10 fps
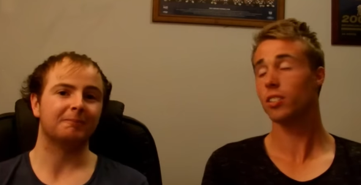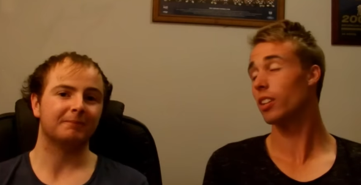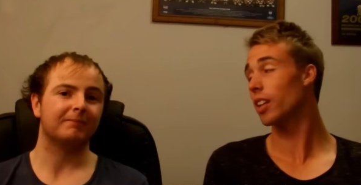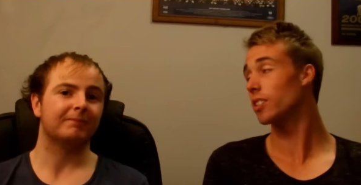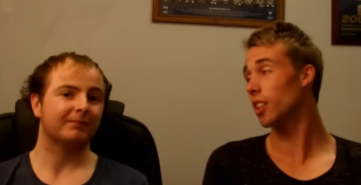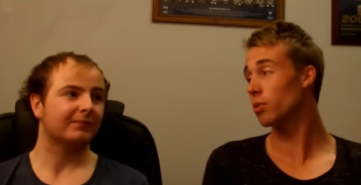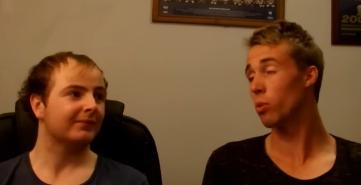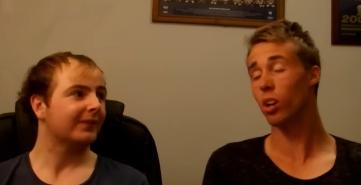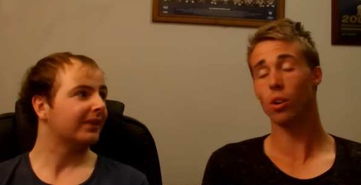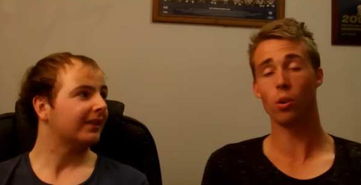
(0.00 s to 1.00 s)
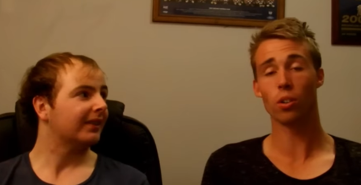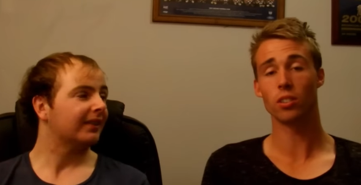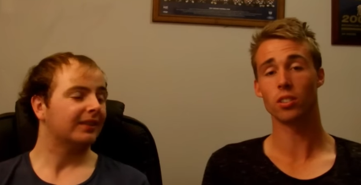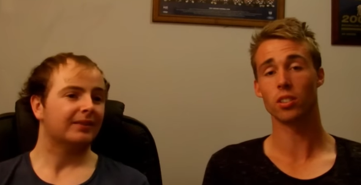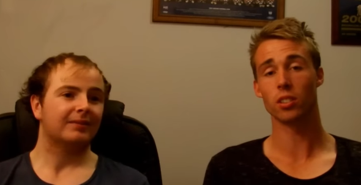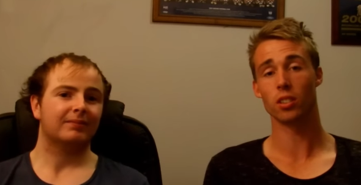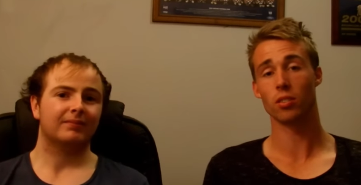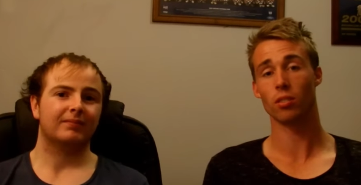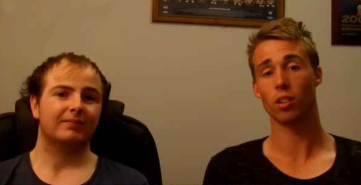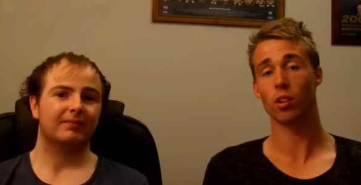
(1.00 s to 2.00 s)
Speaker 1: so I guess that's why Hawkins is
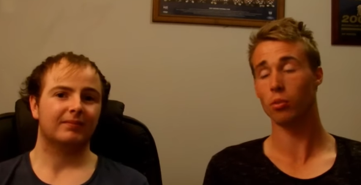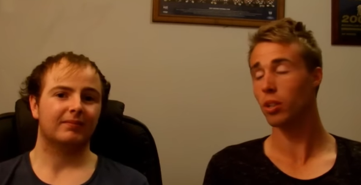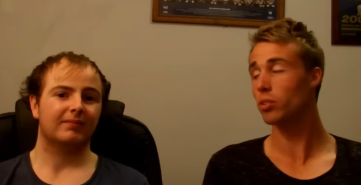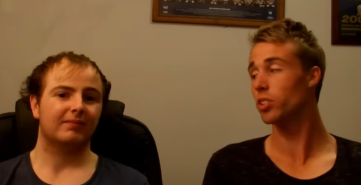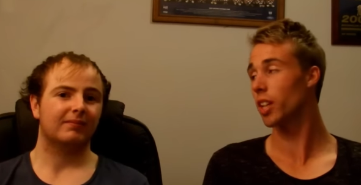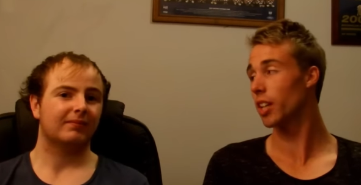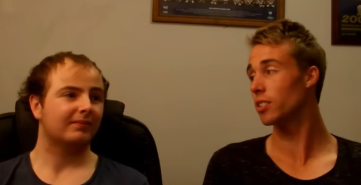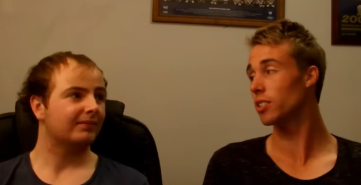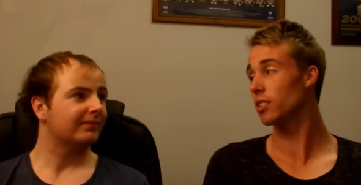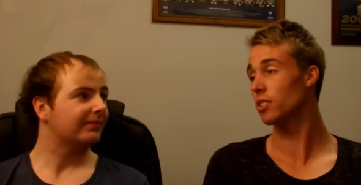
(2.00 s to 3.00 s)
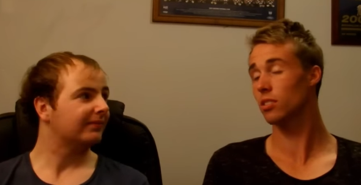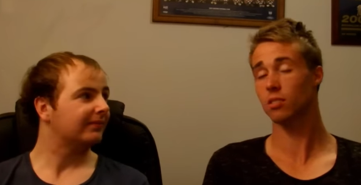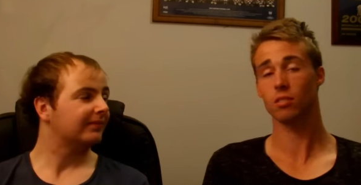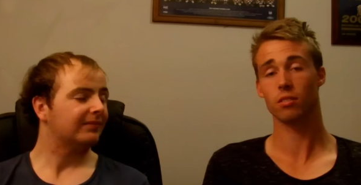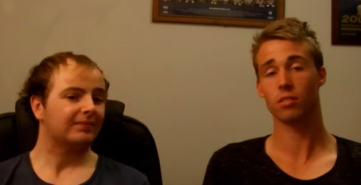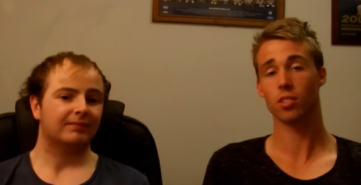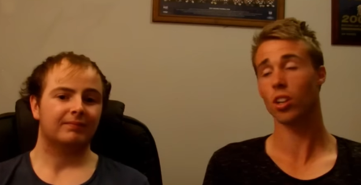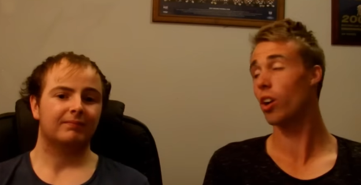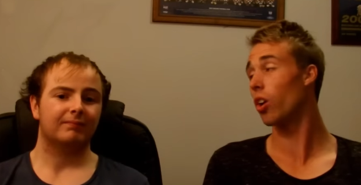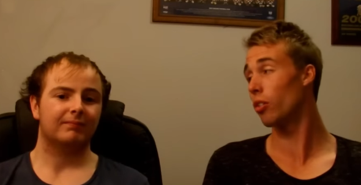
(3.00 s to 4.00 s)
a, a real chance. He's
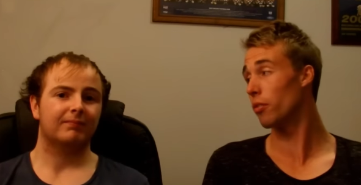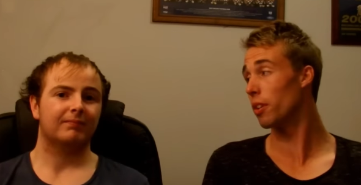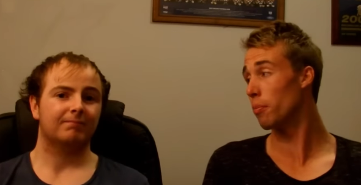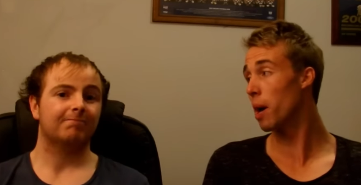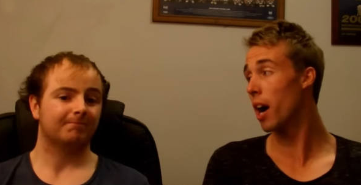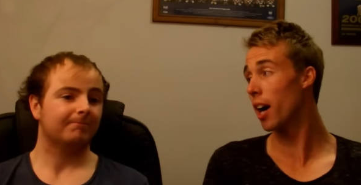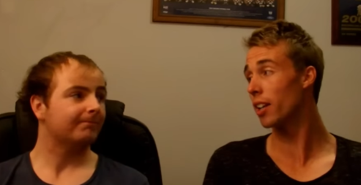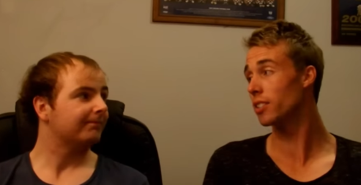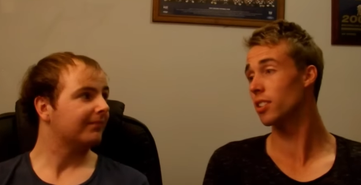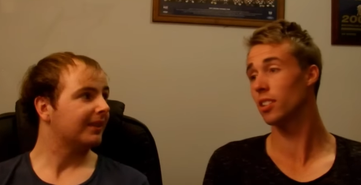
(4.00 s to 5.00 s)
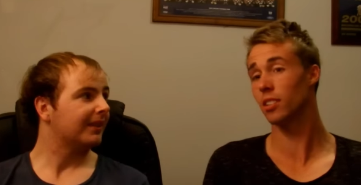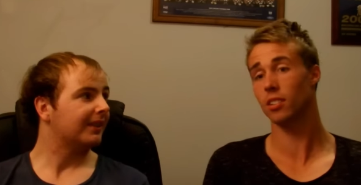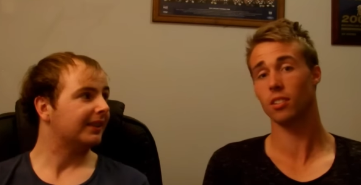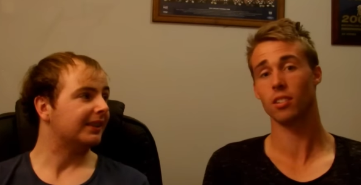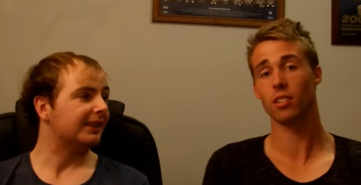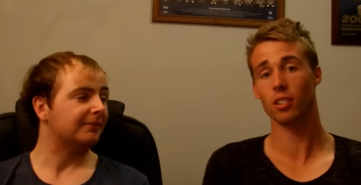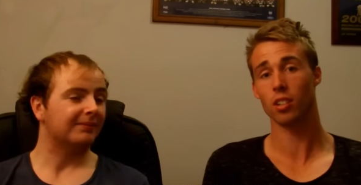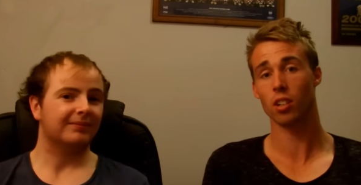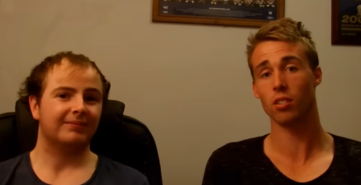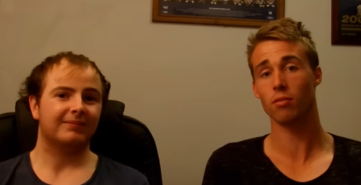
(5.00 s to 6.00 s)
got a hold of him in the past, and yep.
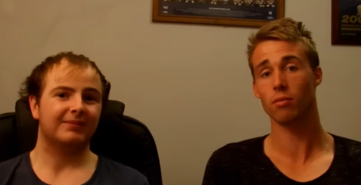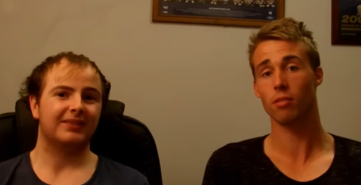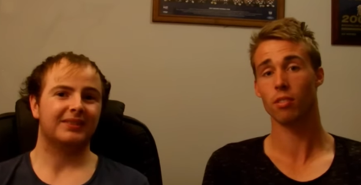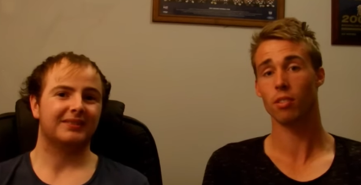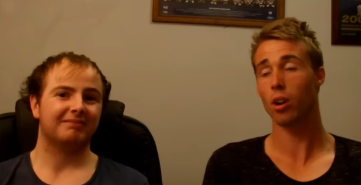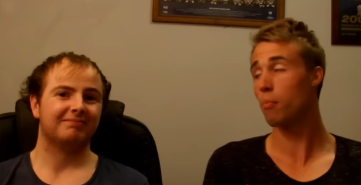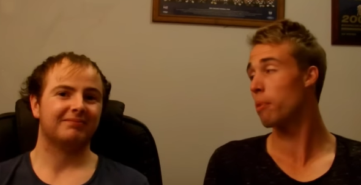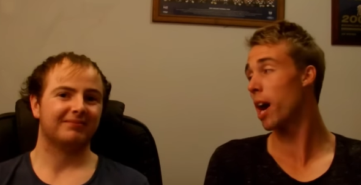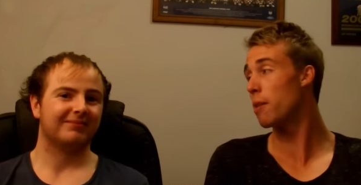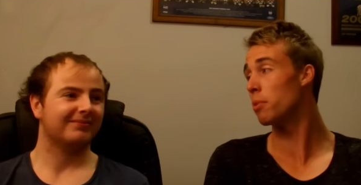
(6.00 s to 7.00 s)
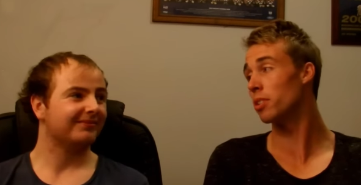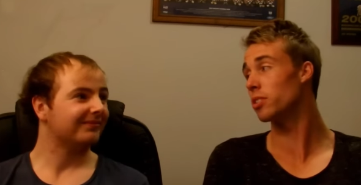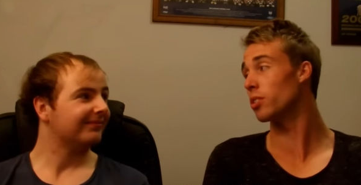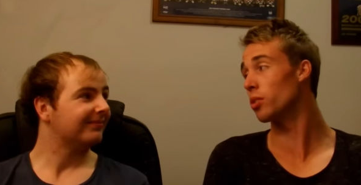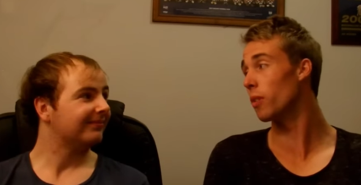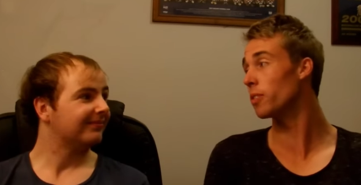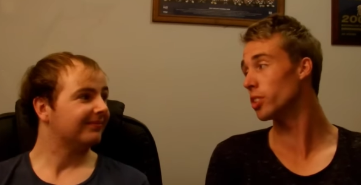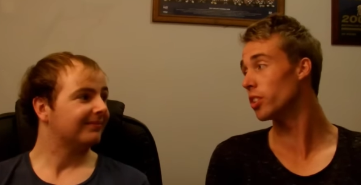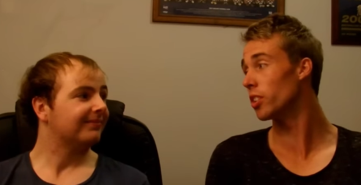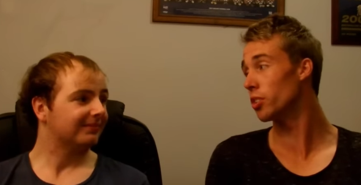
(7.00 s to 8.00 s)
you know, on paper, is a good
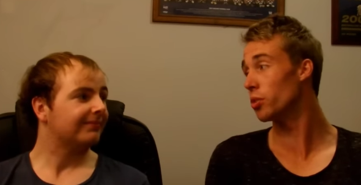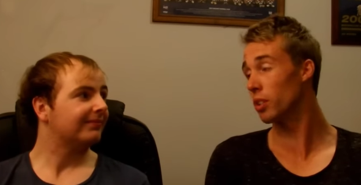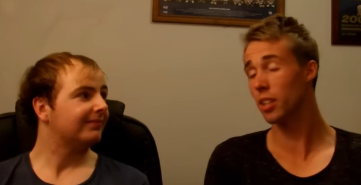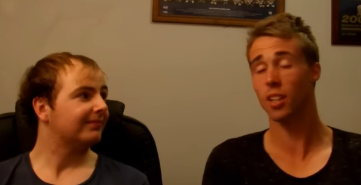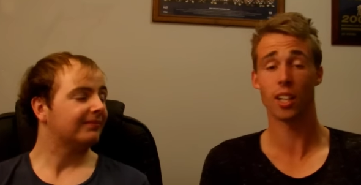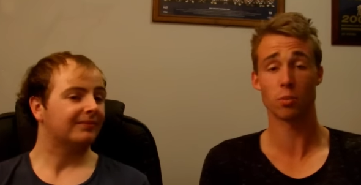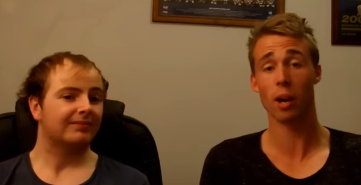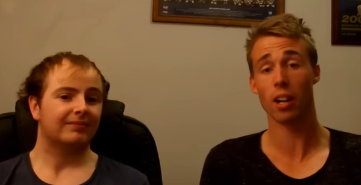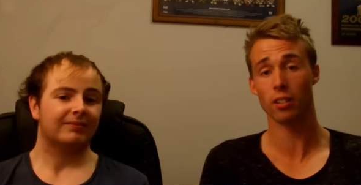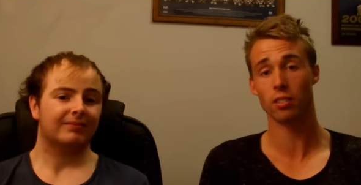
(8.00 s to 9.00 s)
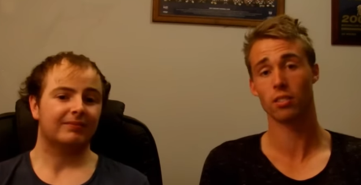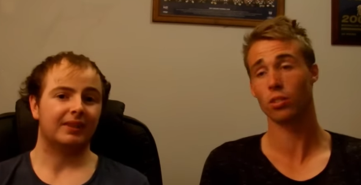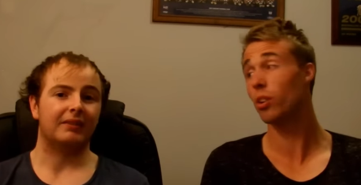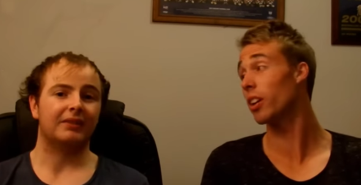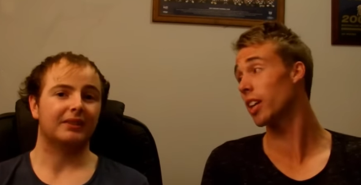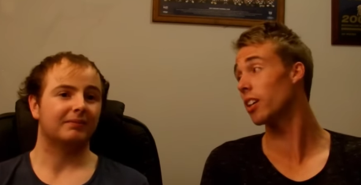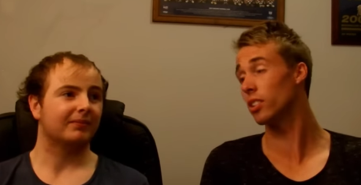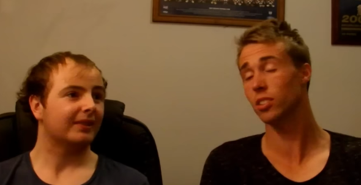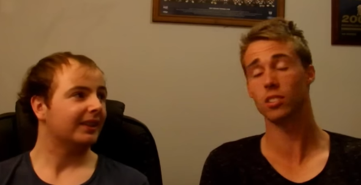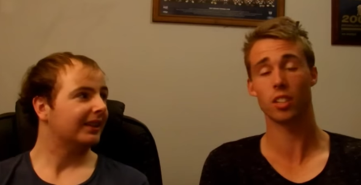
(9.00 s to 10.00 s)
opportunity to do it as well. Definitely, again,
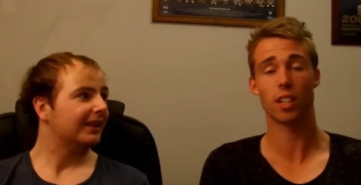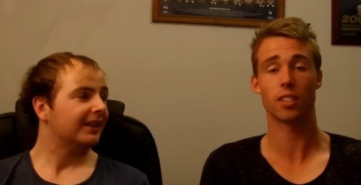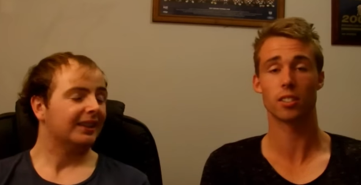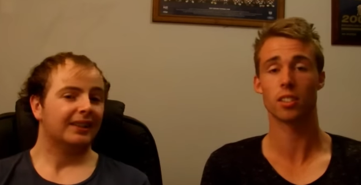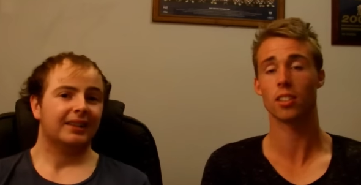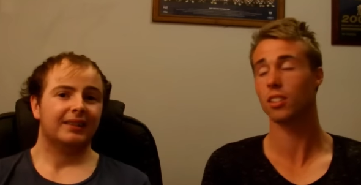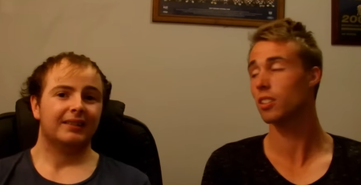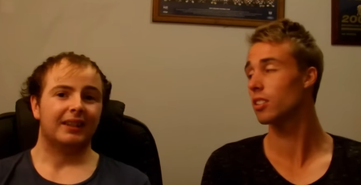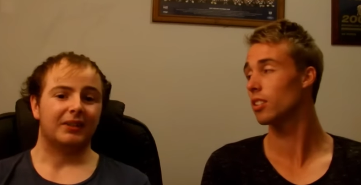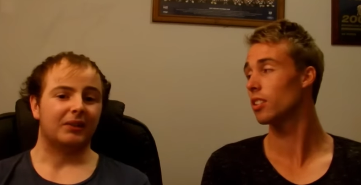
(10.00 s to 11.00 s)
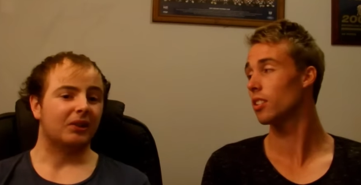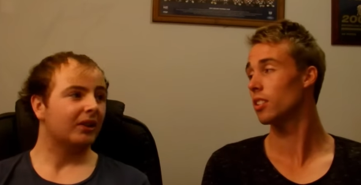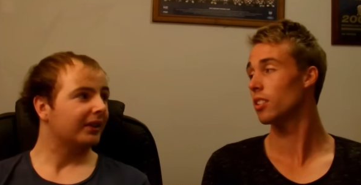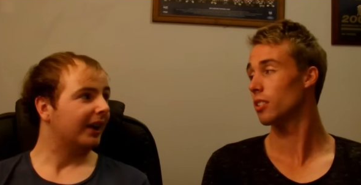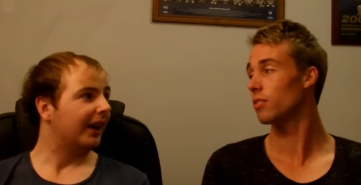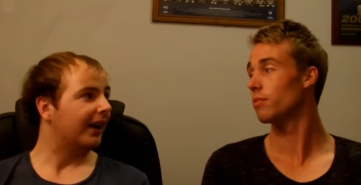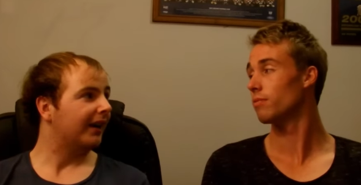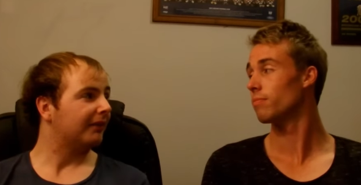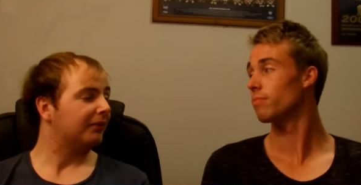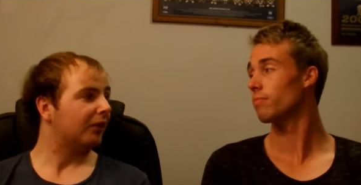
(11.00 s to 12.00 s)
I should say. So yeah. that's all right.
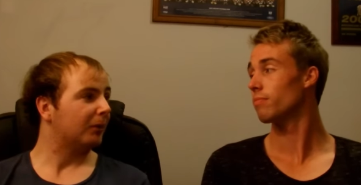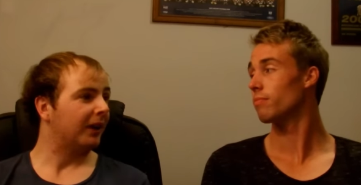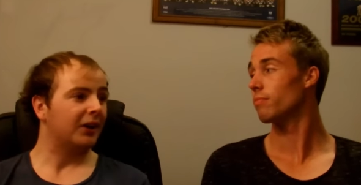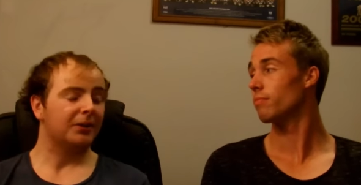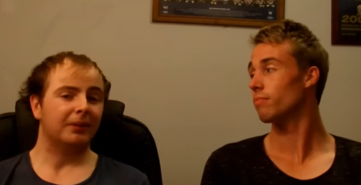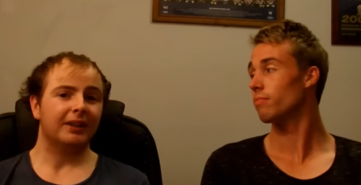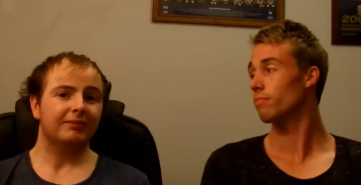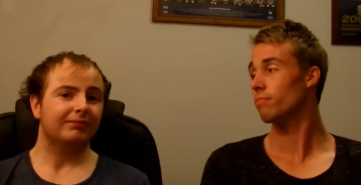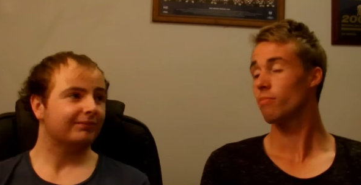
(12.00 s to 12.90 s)
Uh, final margin, mate.